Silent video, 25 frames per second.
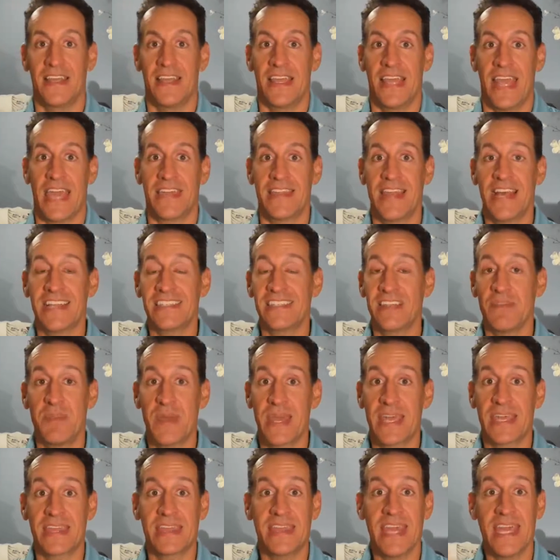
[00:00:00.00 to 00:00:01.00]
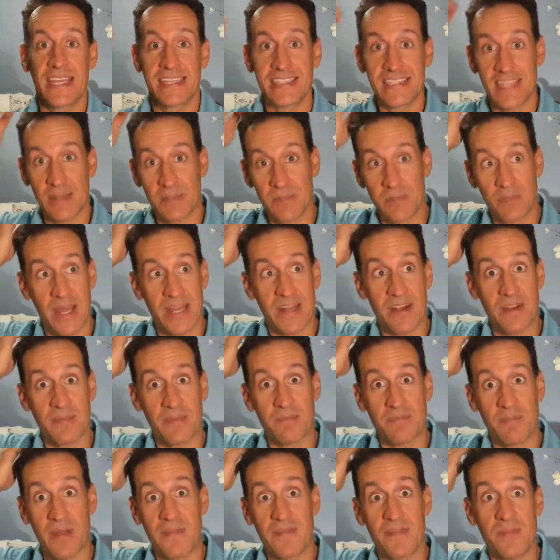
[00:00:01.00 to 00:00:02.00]
and that's a big thing and some might
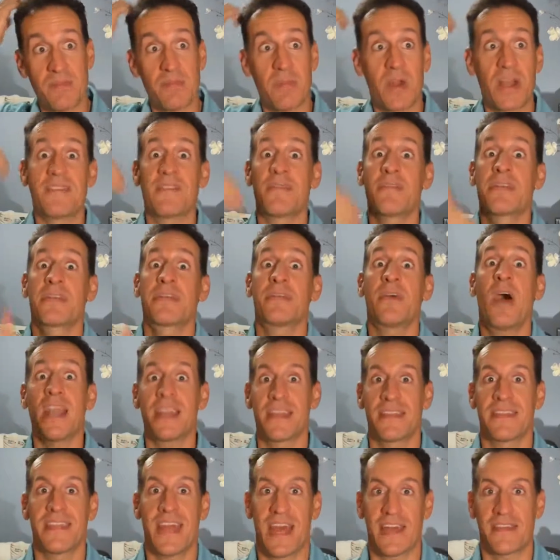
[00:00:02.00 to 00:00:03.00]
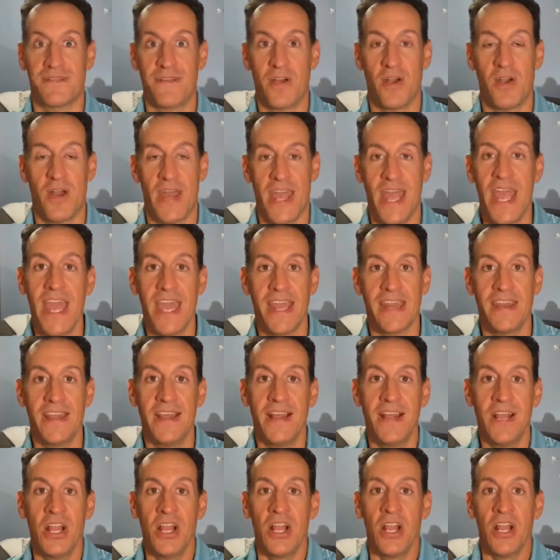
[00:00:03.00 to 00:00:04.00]
might not even thought that far ahead
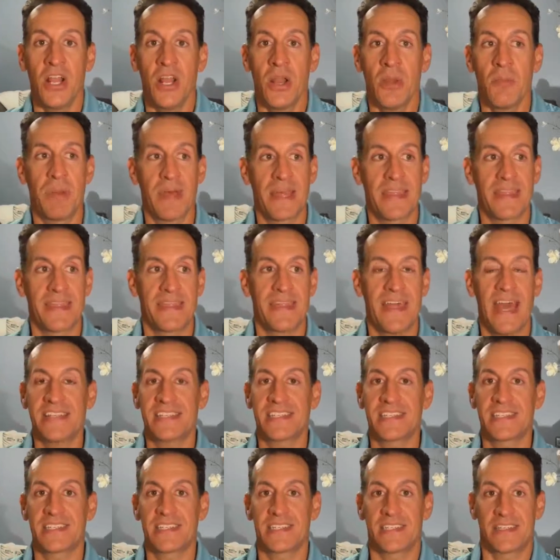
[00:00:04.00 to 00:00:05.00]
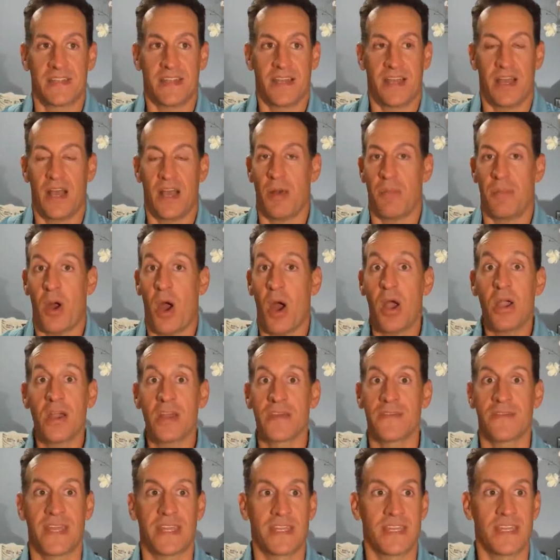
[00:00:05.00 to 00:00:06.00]
but that's a part
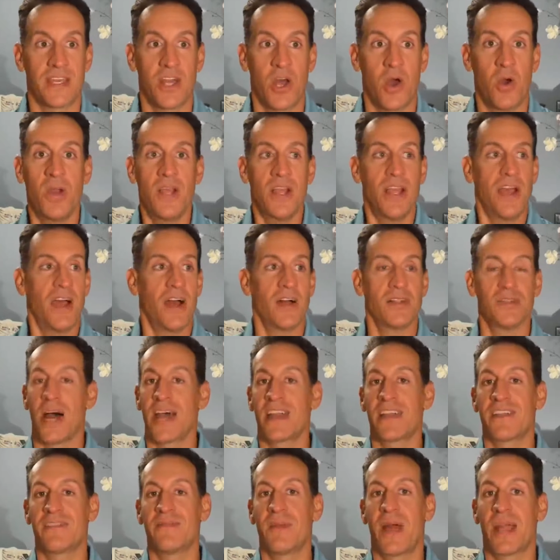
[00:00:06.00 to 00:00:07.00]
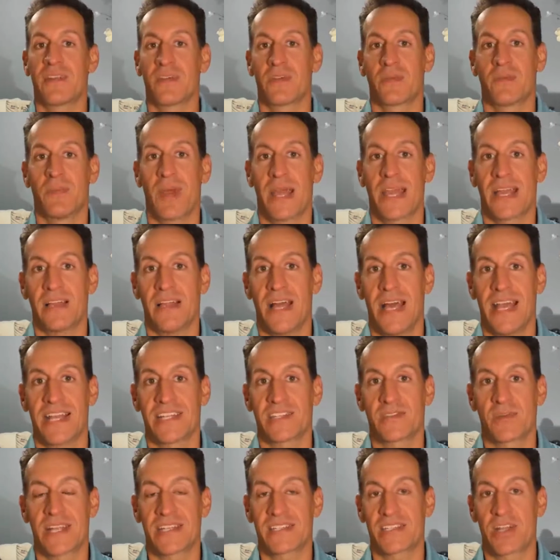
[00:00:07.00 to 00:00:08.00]
of it. You know, a lot of my, my clients,
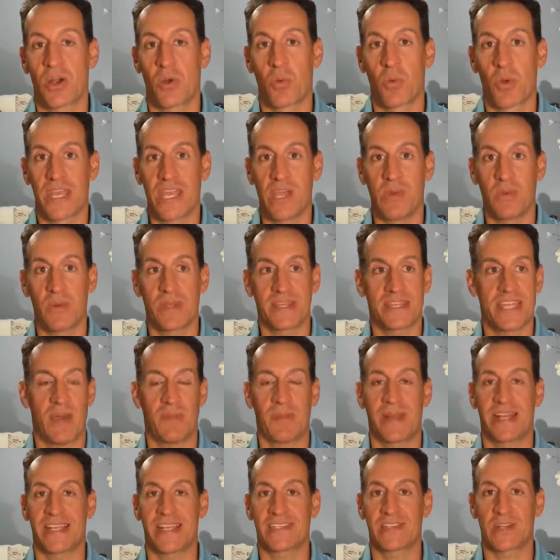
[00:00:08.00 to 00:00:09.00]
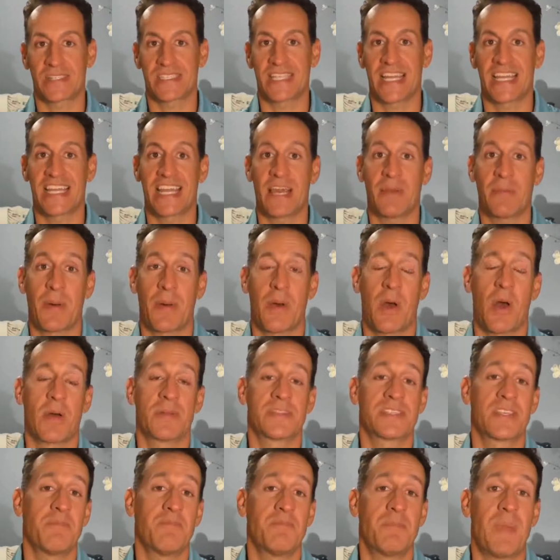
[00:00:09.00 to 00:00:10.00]
when I start working with them and I start setting up on
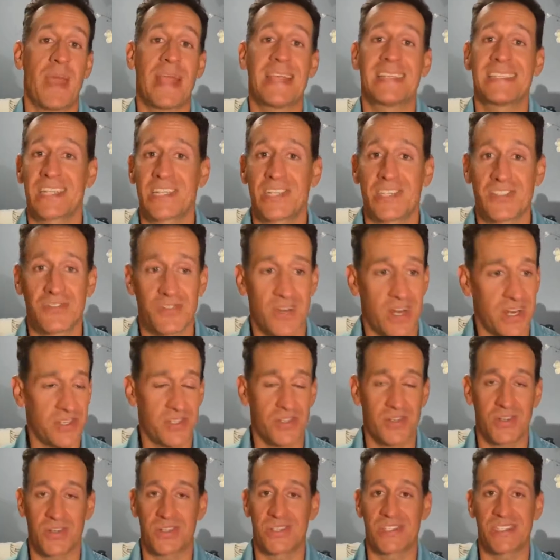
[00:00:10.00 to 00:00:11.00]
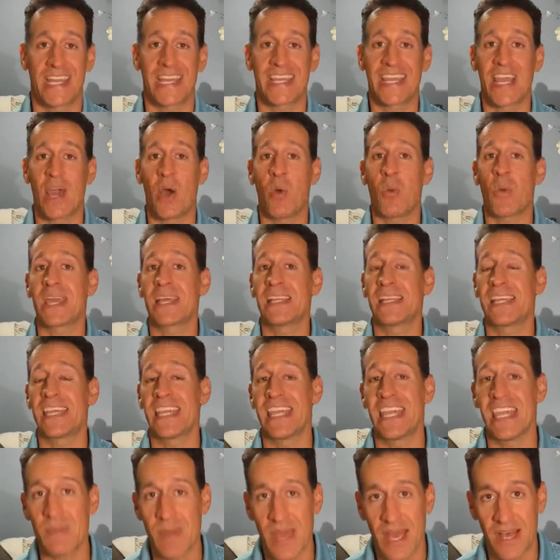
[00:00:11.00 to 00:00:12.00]
some basic structures, sending out weekly
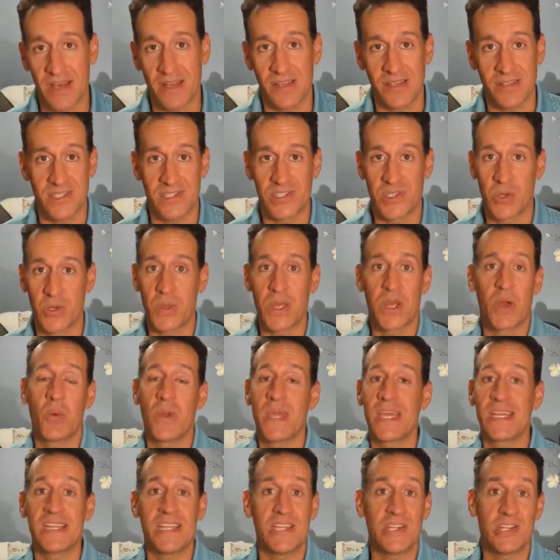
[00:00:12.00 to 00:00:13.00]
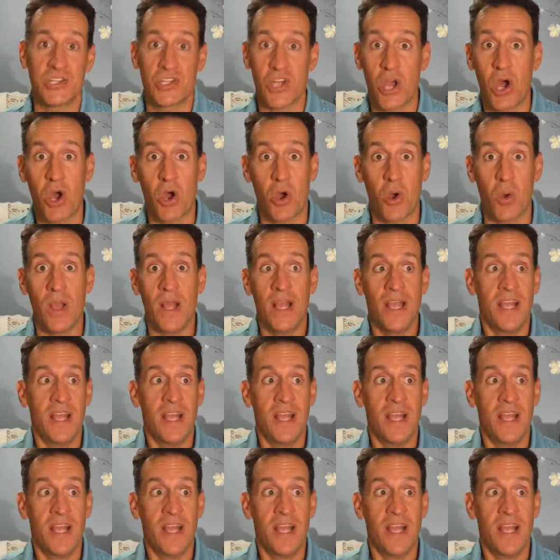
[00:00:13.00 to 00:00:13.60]
emails, doing a weekly show,